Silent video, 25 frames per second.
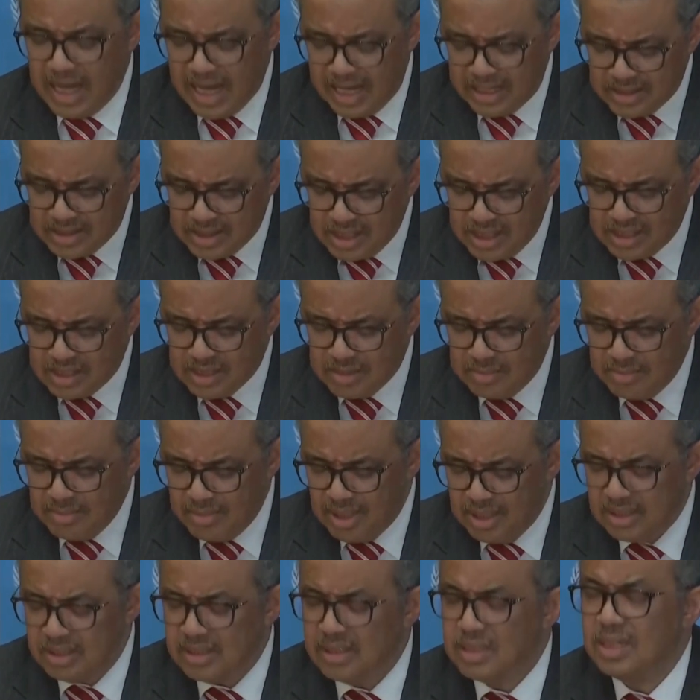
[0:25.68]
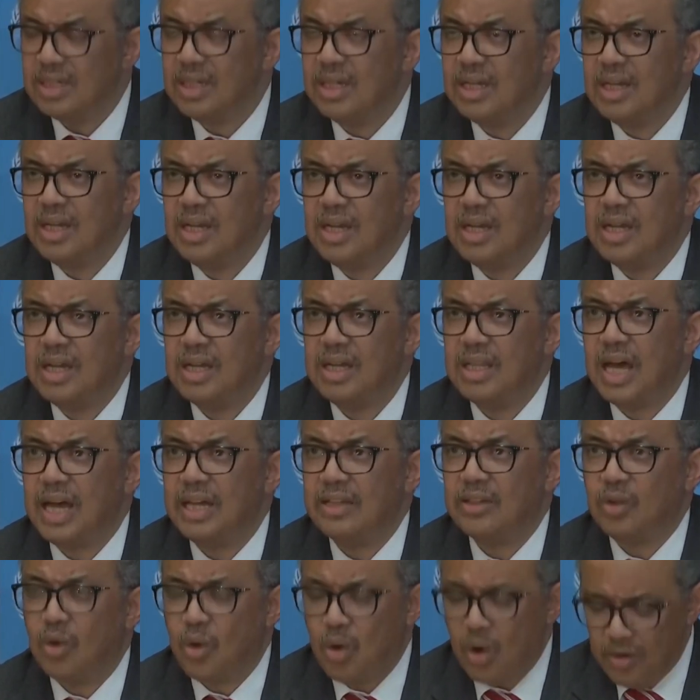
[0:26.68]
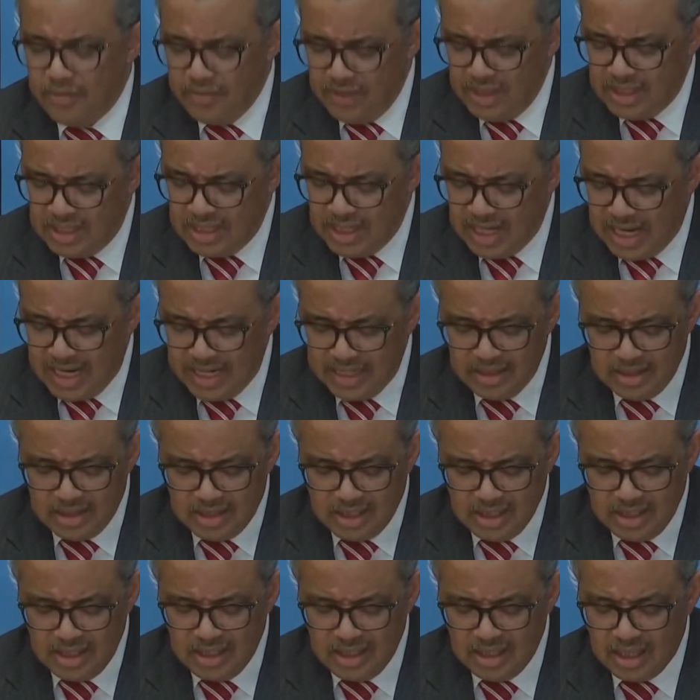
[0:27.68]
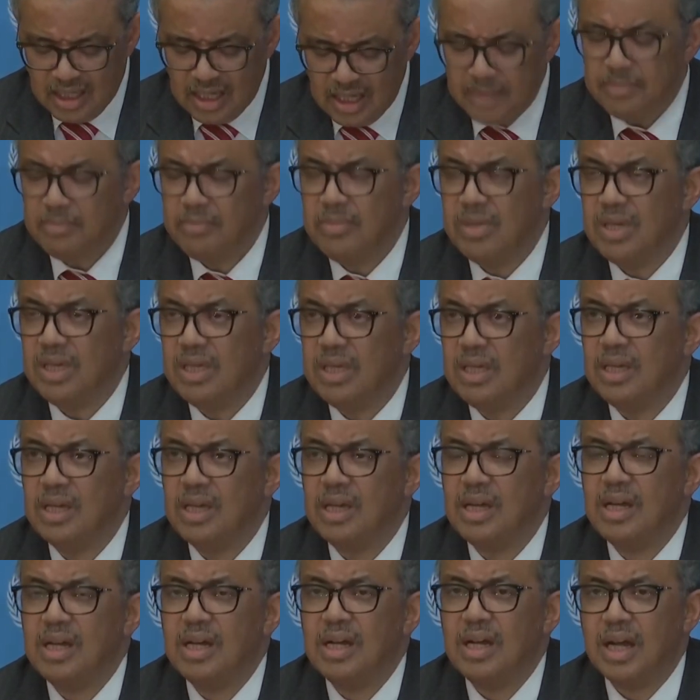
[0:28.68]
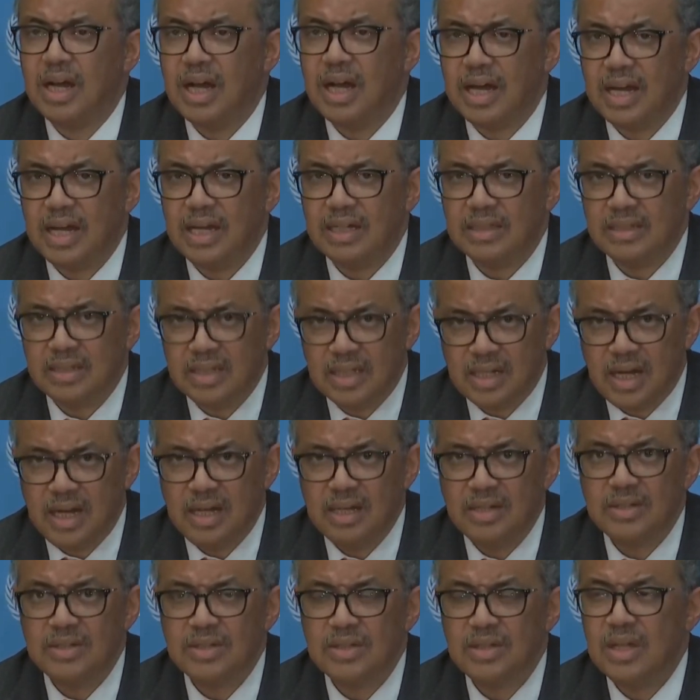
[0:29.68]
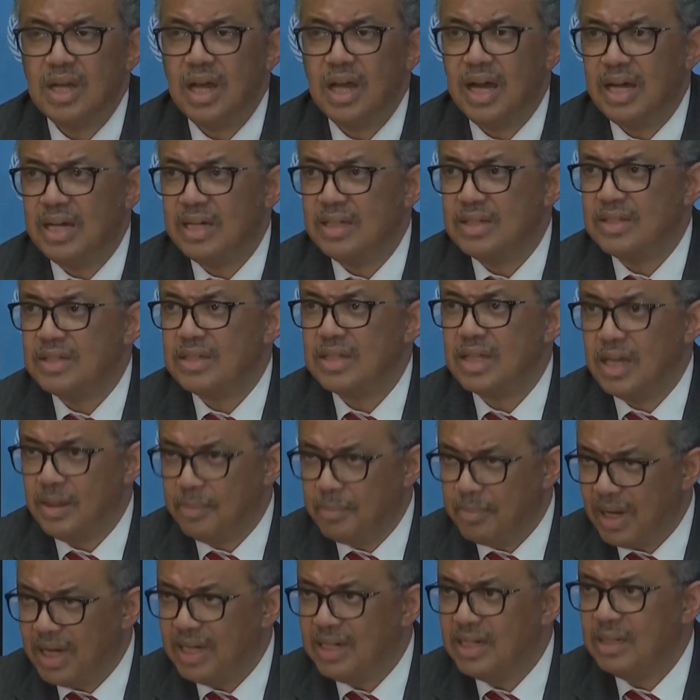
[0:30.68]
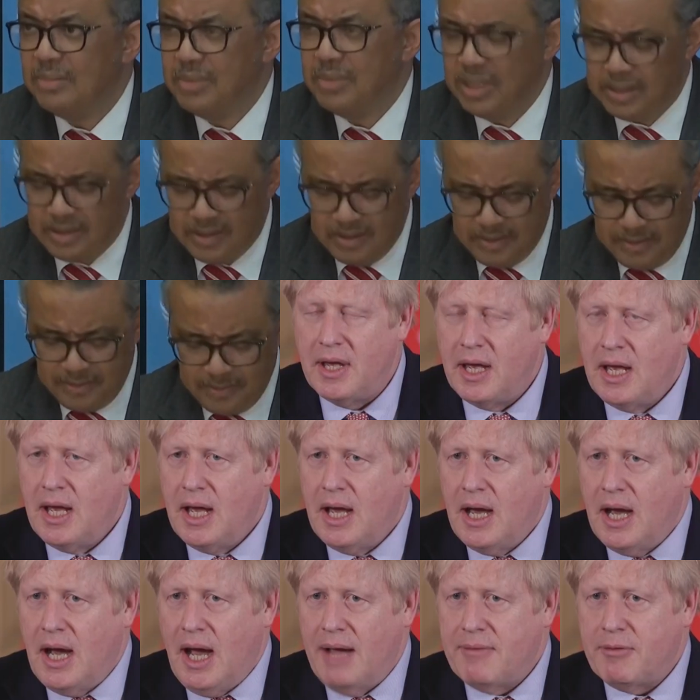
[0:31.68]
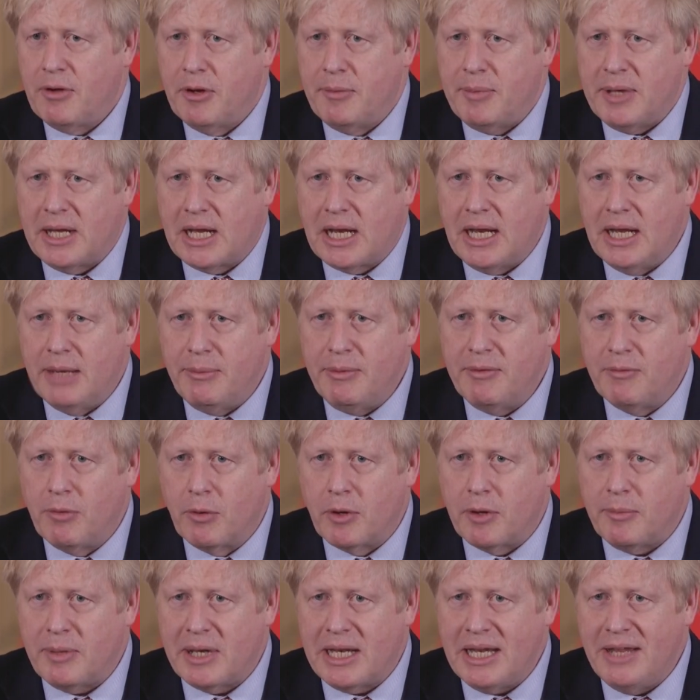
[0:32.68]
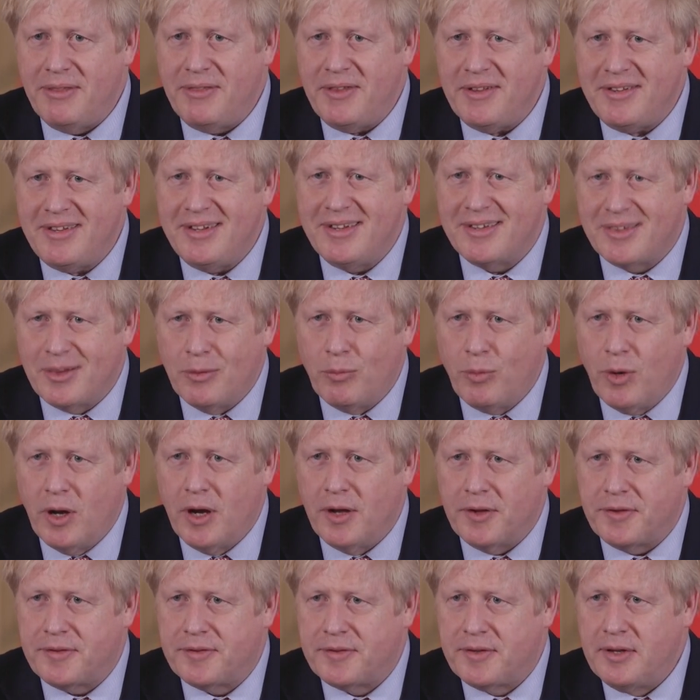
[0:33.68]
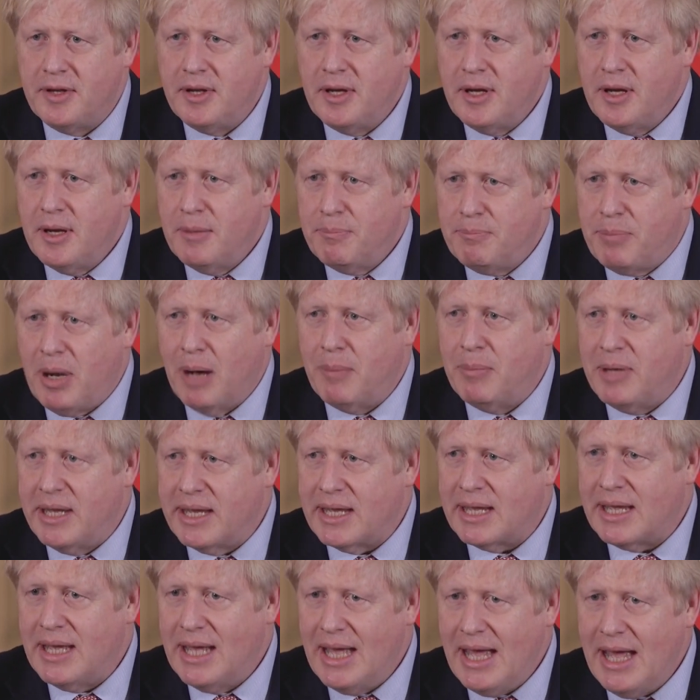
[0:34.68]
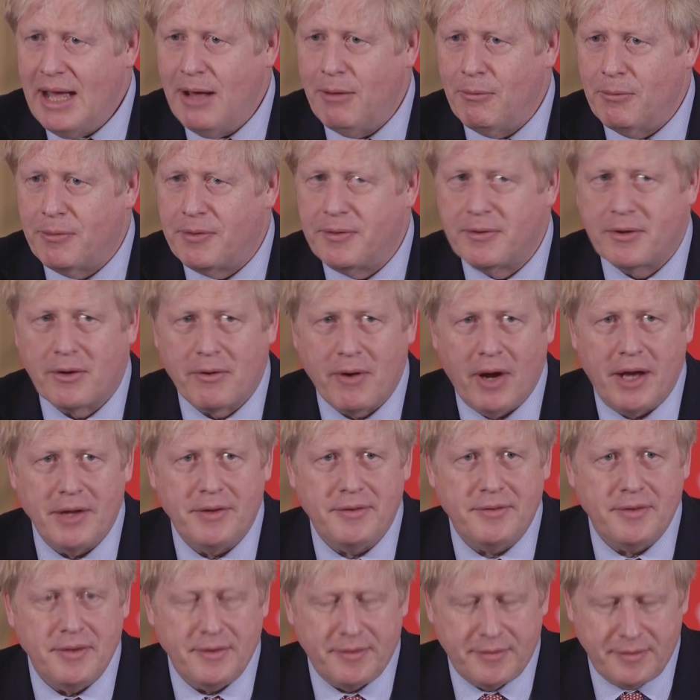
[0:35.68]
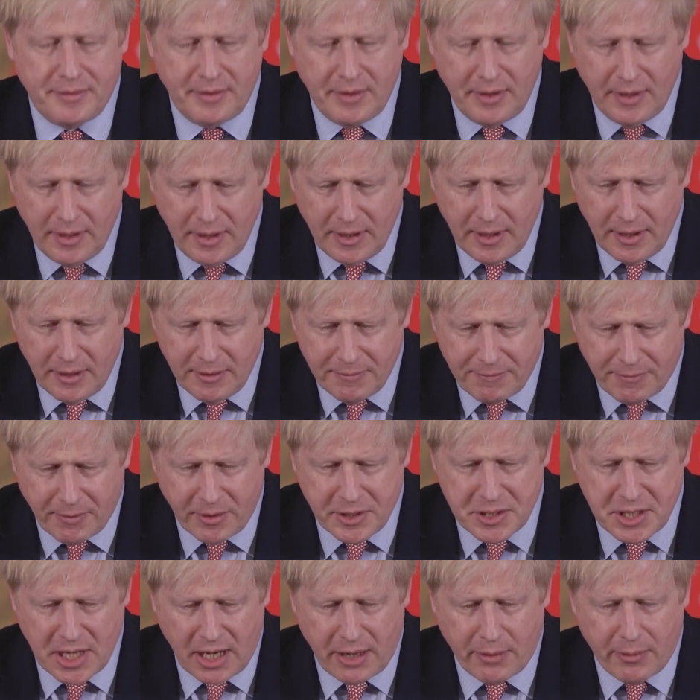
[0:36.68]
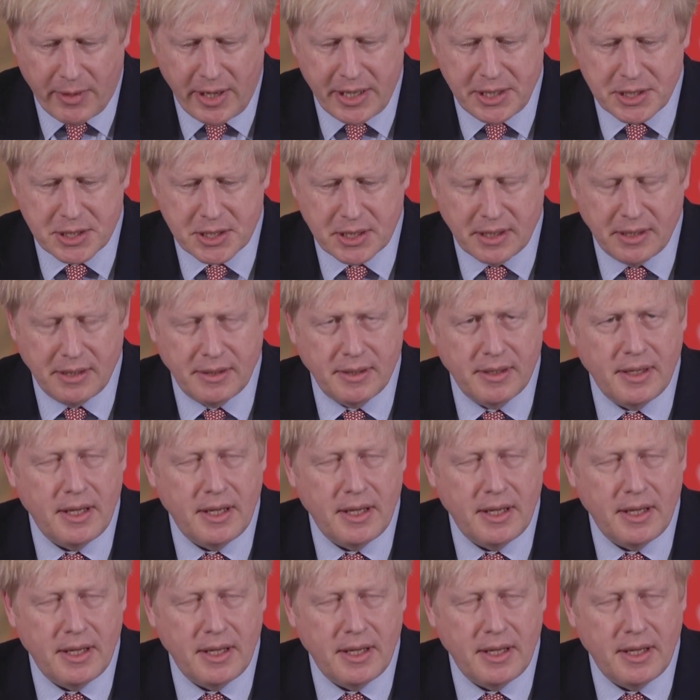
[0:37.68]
assessment that COVID-19 can be characterised as a pandemic. I've got to be clear, we've all got to be clear, this is the worst public health crisis for a generation.